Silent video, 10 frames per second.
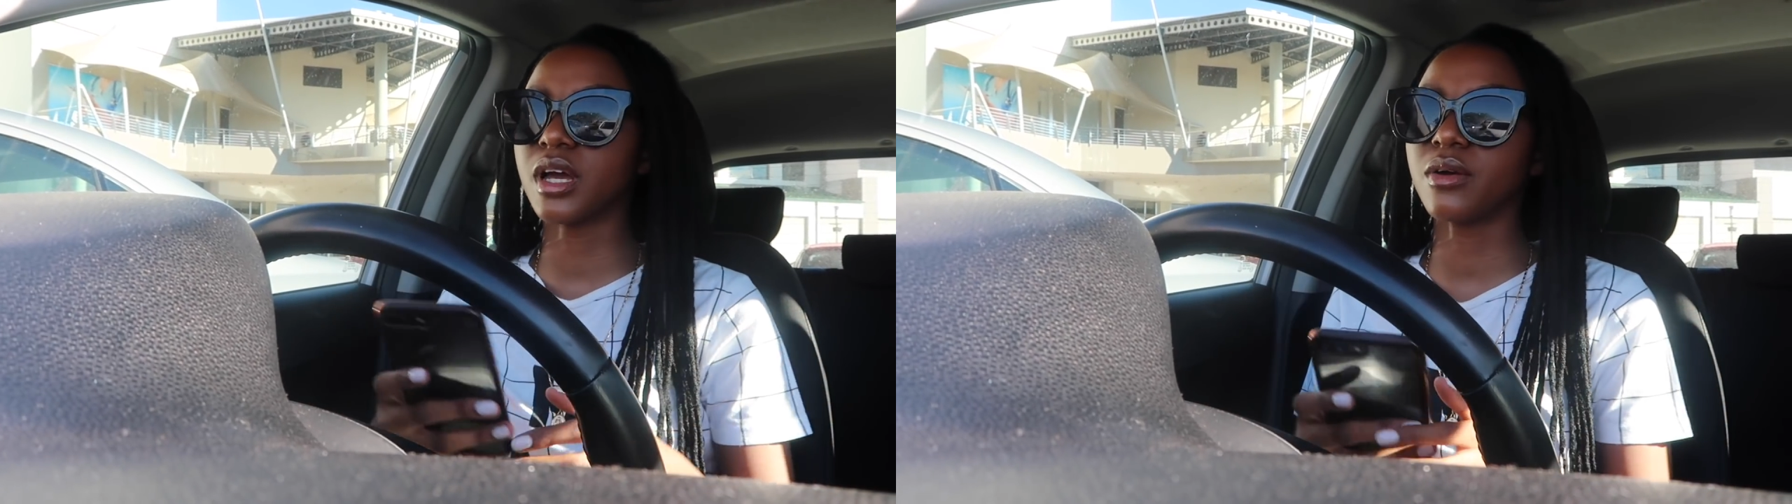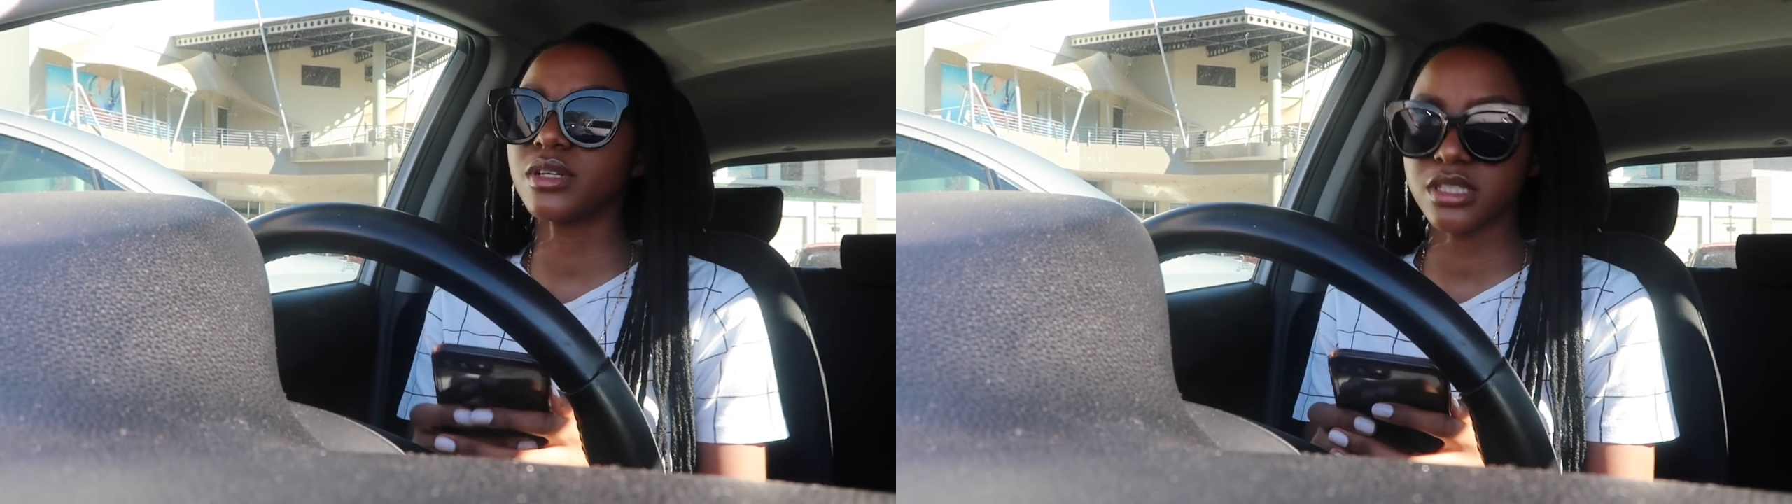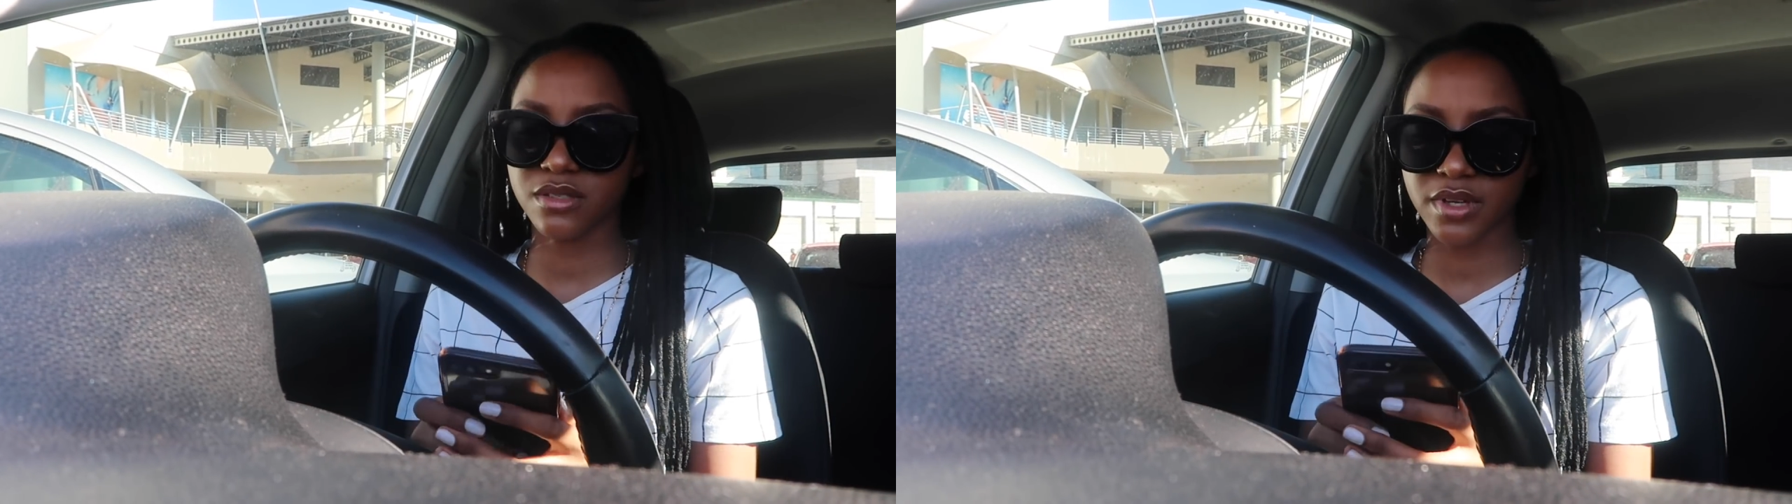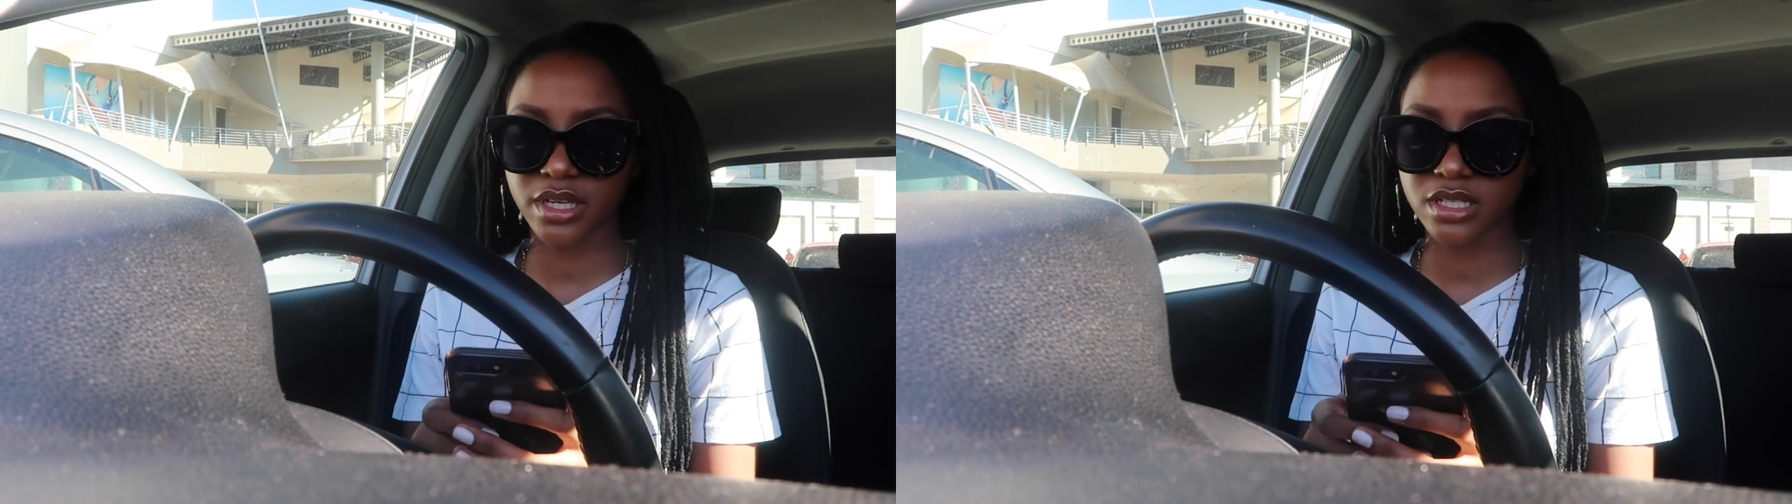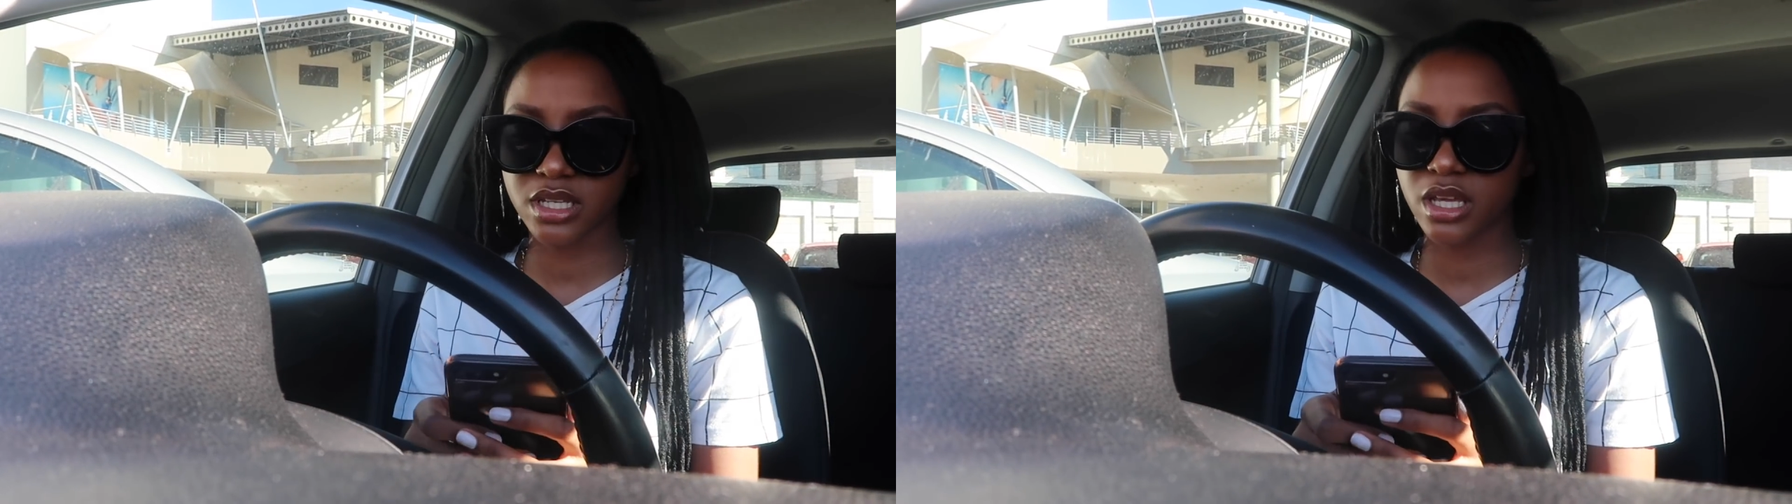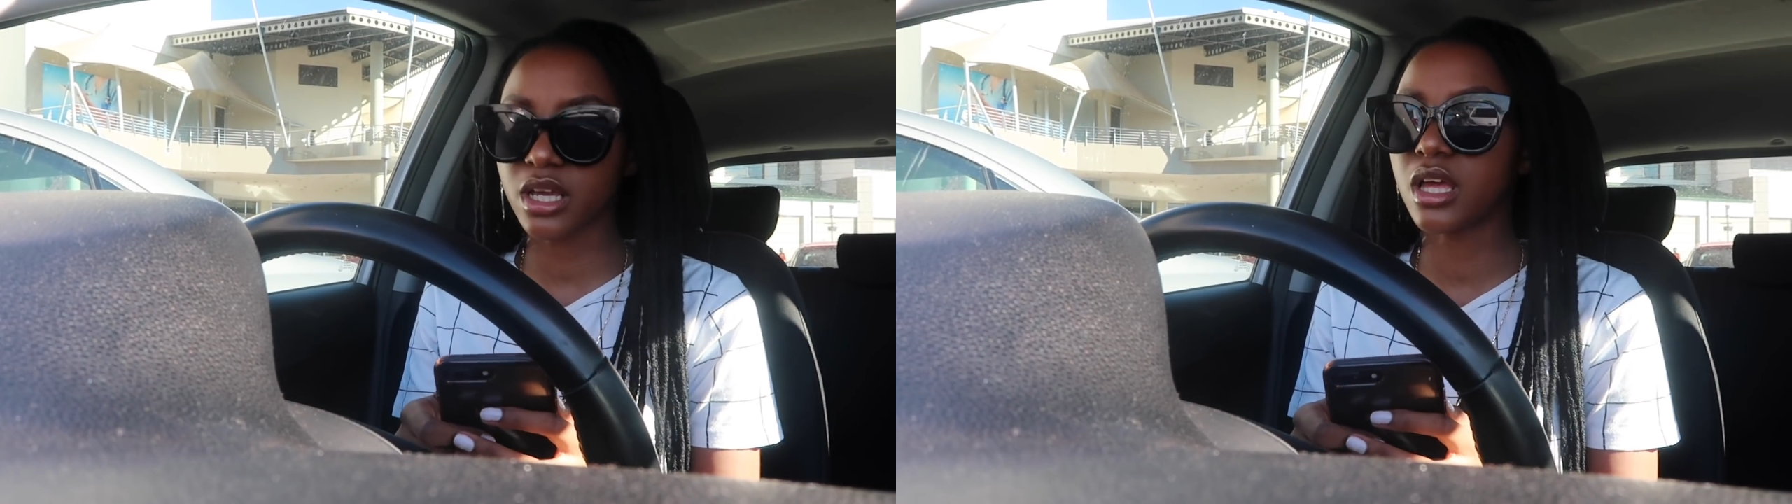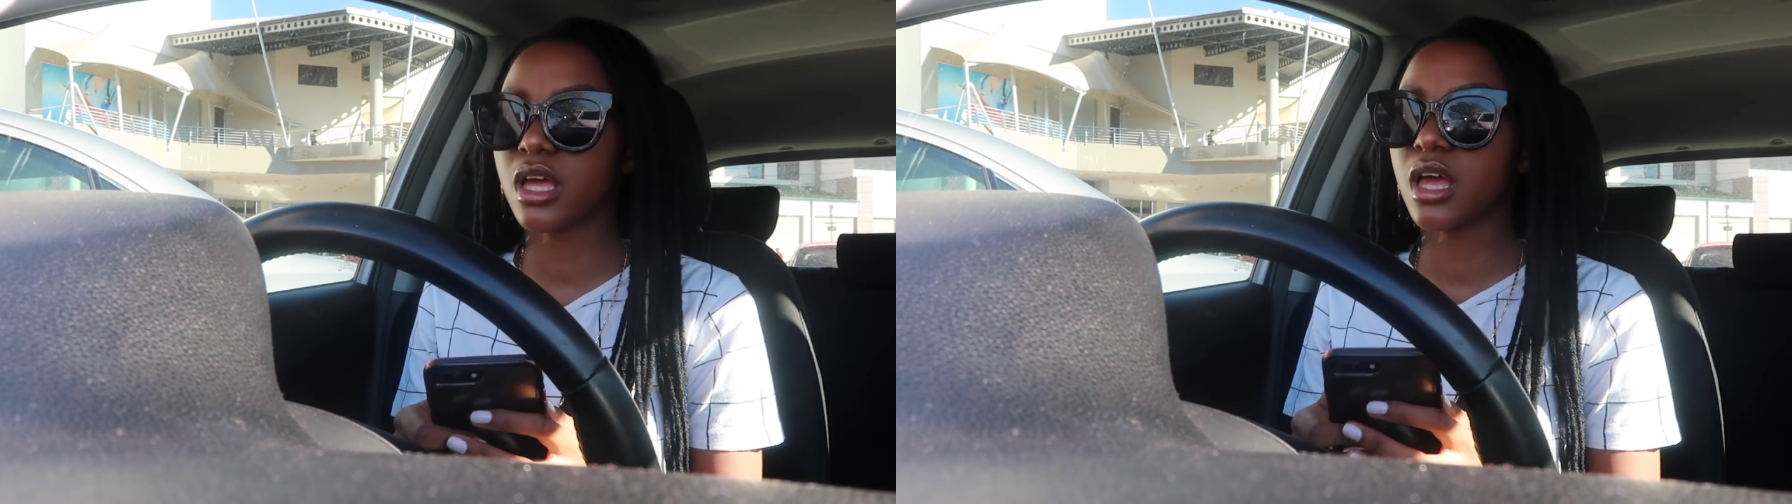I wanna see if I can take